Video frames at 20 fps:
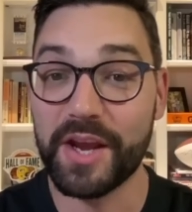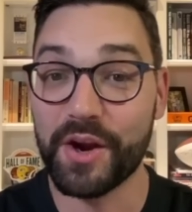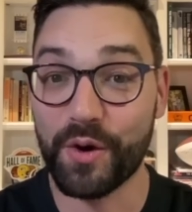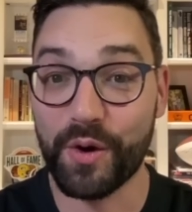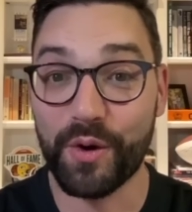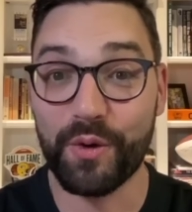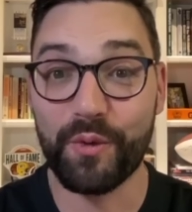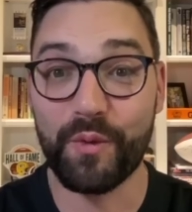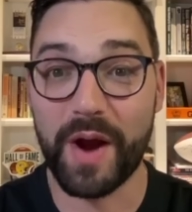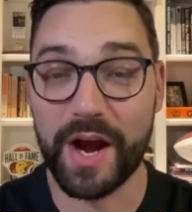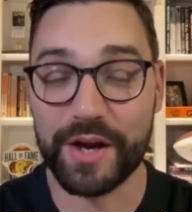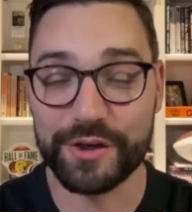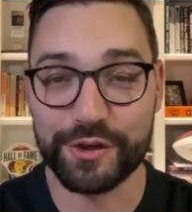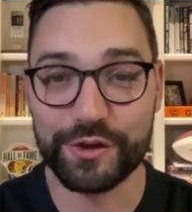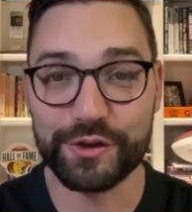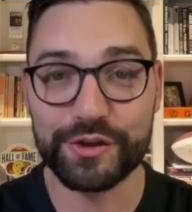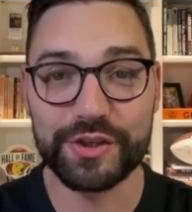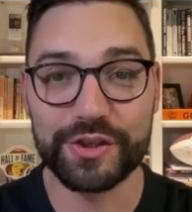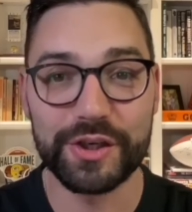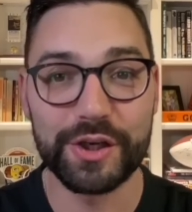Aaron
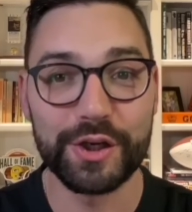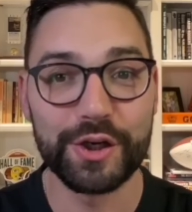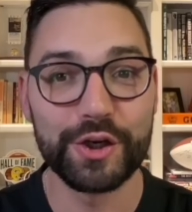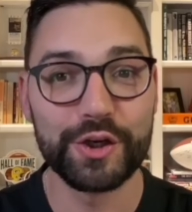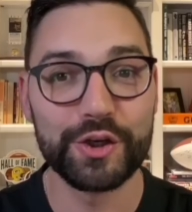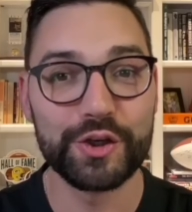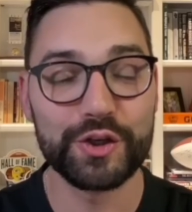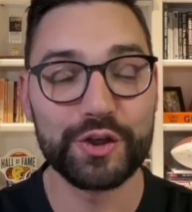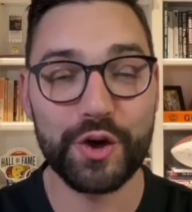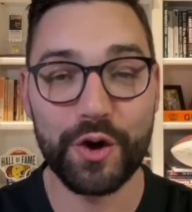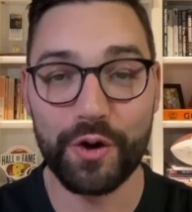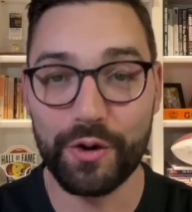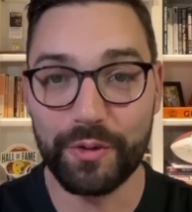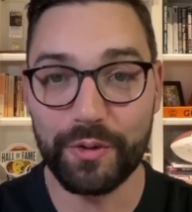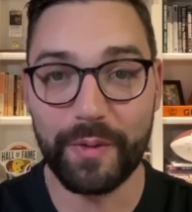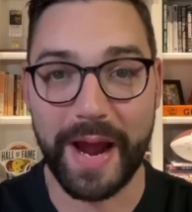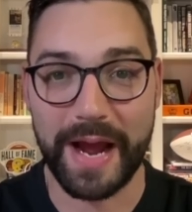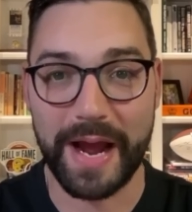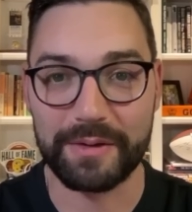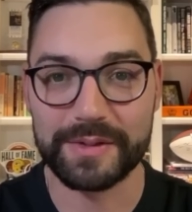Rodgers
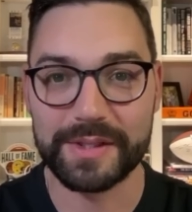turnaround.